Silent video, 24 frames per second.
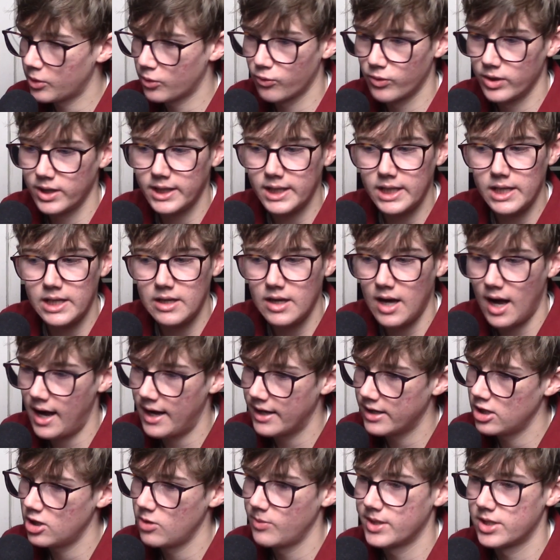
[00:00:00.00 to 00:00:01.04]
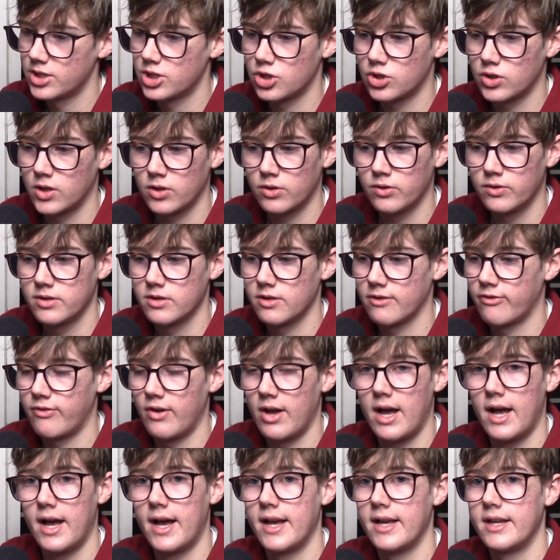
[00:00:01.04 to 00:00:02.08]
But really, IU has struggled to
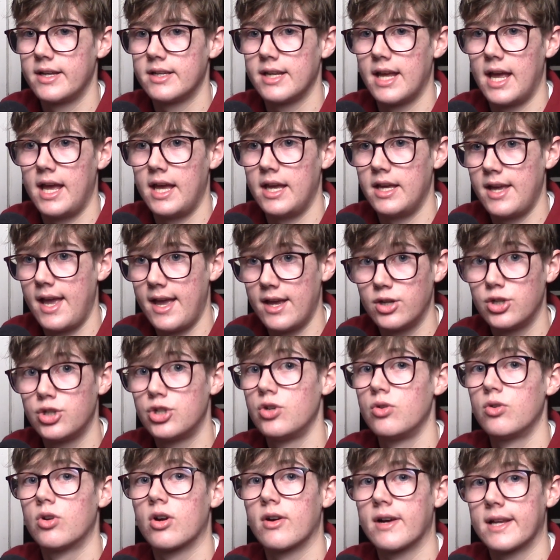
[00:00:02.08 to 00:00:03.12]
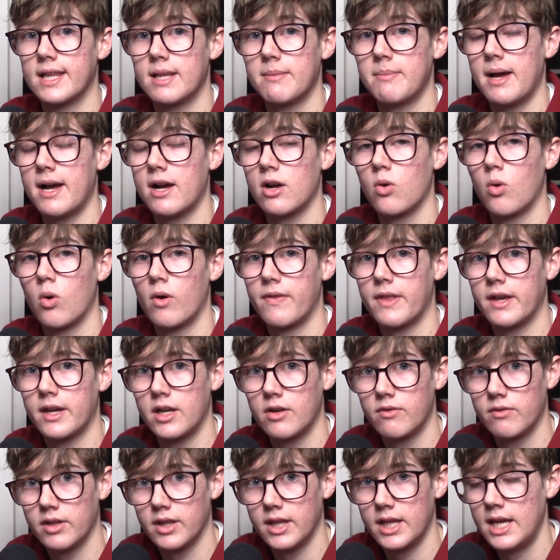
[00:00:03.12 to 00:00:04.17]
find a shooter in the backcourt
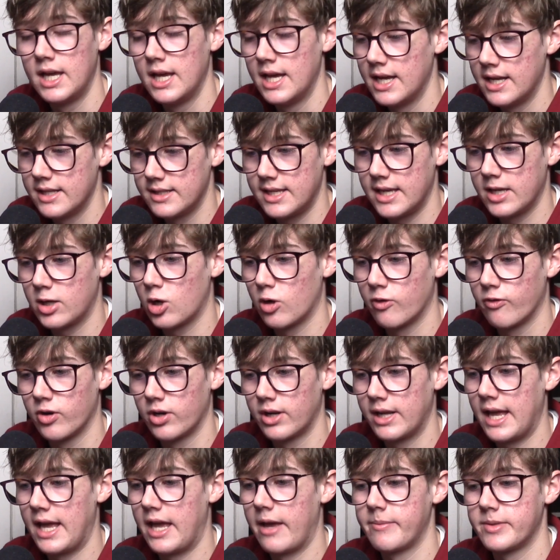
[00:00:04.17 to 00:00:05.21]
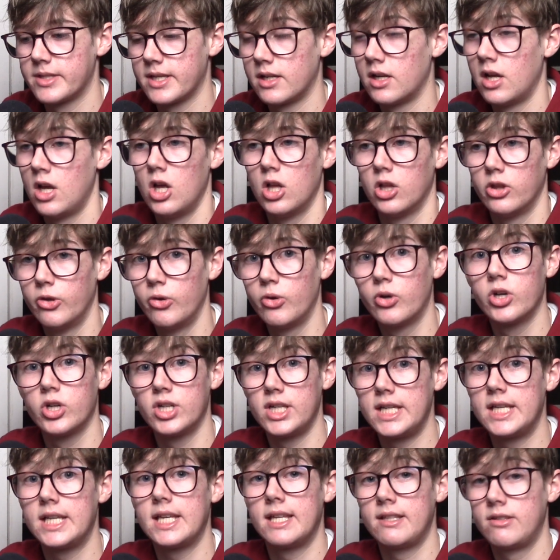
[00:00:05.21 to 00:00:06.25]
that can really take over games. And Luke
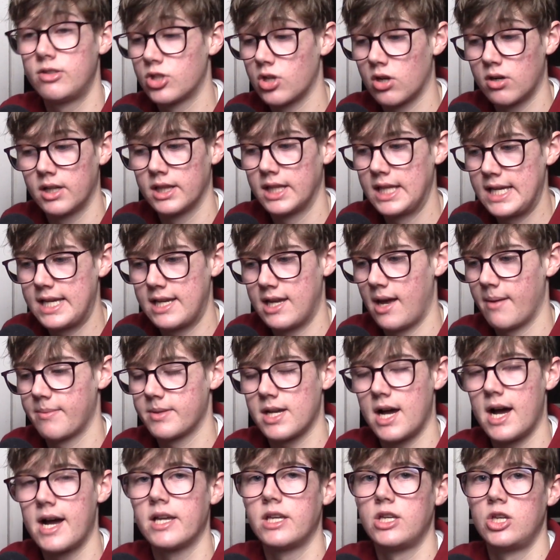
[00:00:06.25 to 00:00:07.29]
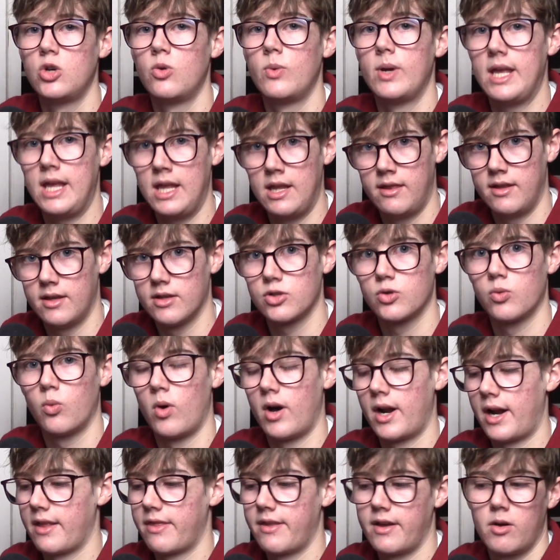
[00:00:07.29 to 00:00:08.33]
Goody certainly kept IU in this
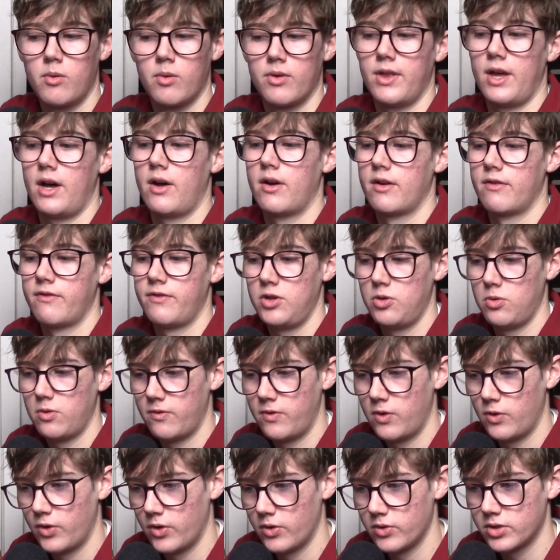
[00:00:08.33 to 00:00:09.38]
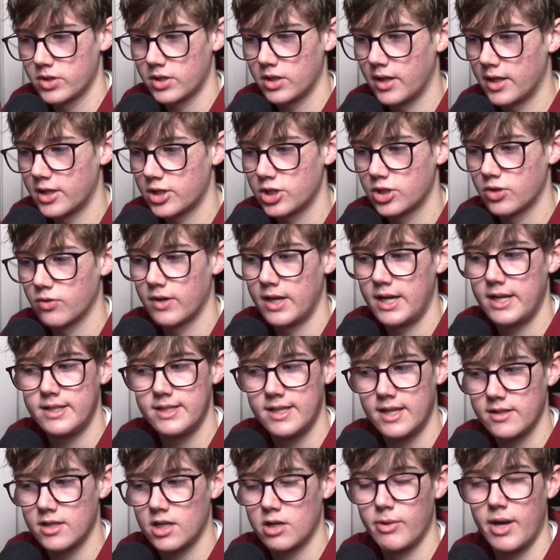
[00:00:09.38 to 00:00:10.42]
one. I think without a few of those clutch
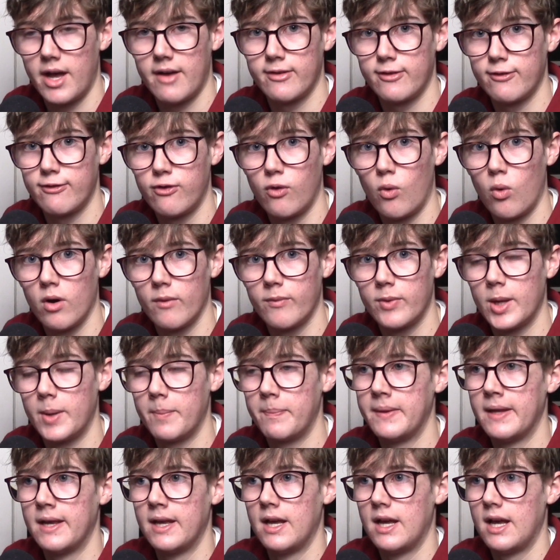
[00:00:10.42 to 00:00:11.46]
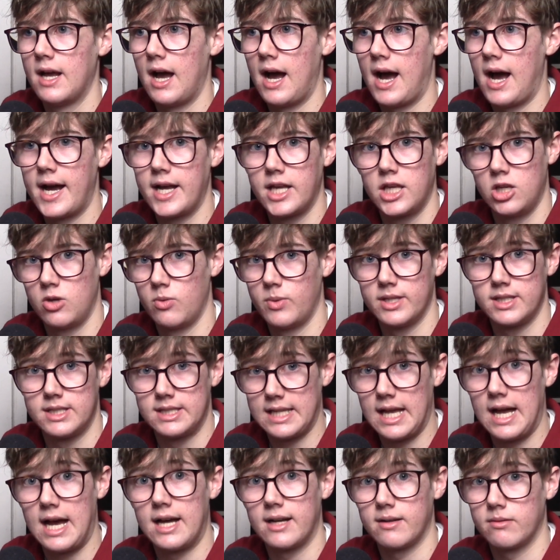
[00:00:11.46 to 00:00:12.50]
threes, he ended up having 4 of them. IU
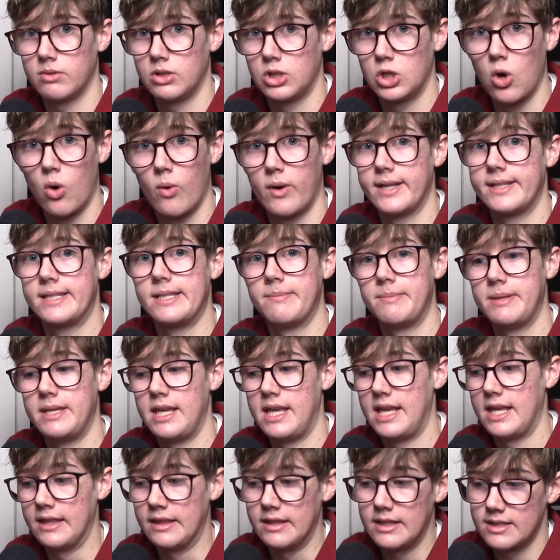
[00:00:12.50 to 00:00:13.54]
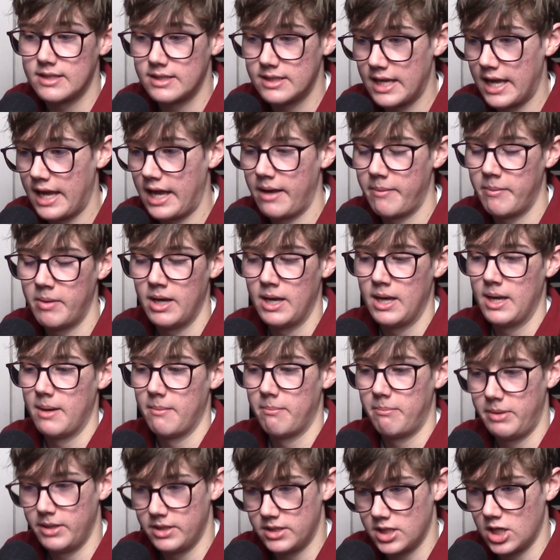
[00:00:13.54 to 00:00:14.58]
is not going to be in the same
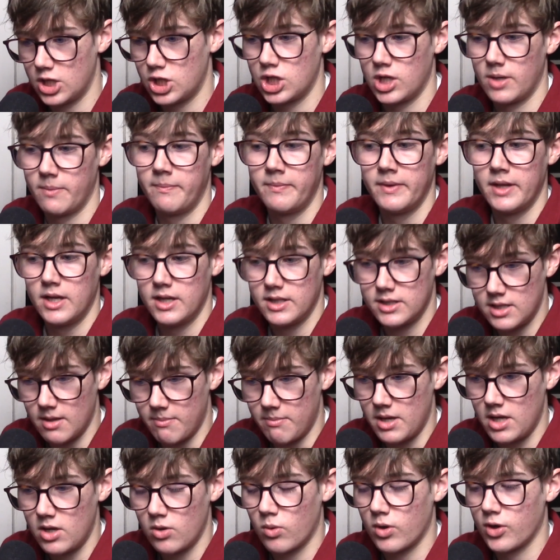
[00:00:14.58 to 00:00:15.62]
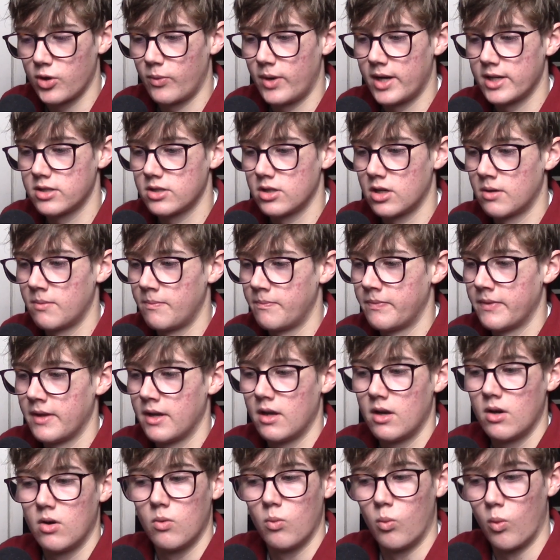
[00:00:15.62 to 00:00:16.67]
position to beat Northwestern.
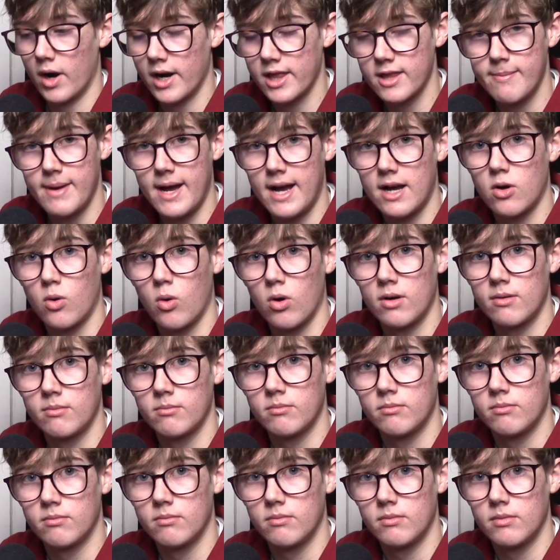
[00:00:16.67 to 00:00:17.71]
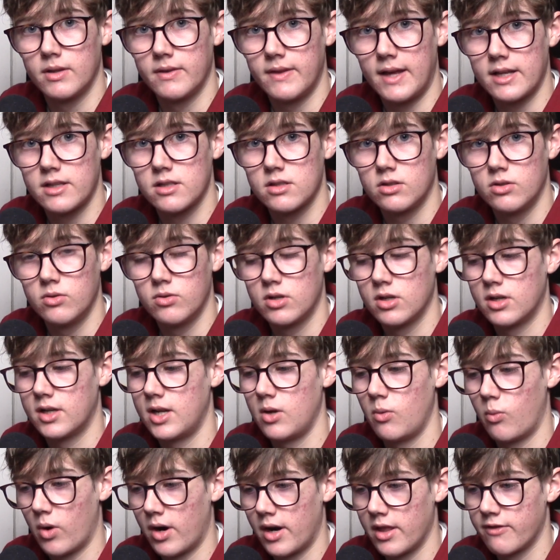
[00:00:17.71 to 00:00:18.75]
One in the backcourt, that's Luke
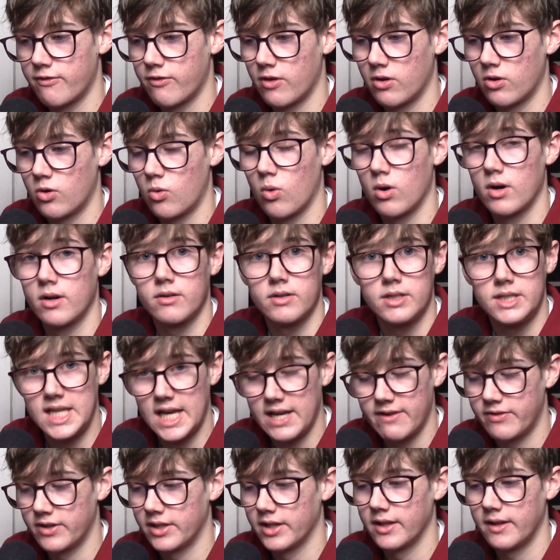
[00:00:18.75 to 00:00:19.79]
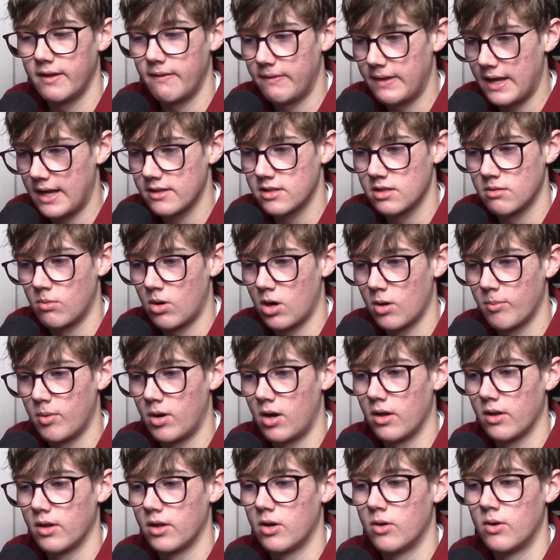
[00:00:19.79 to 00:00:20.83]
Goody. One in the front court, definitely, that's Amar
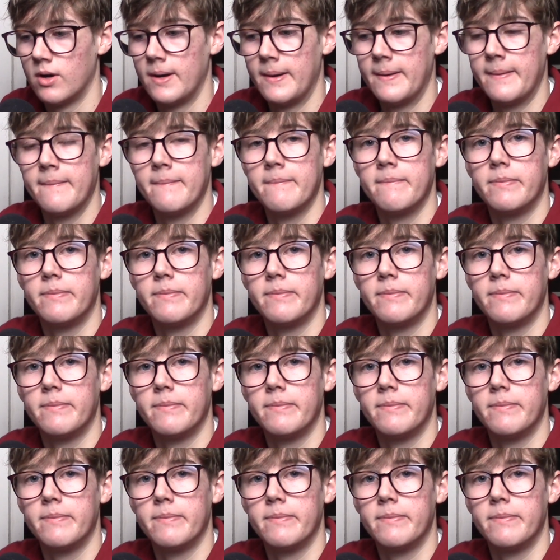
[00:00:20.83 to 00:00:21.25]
Ballo.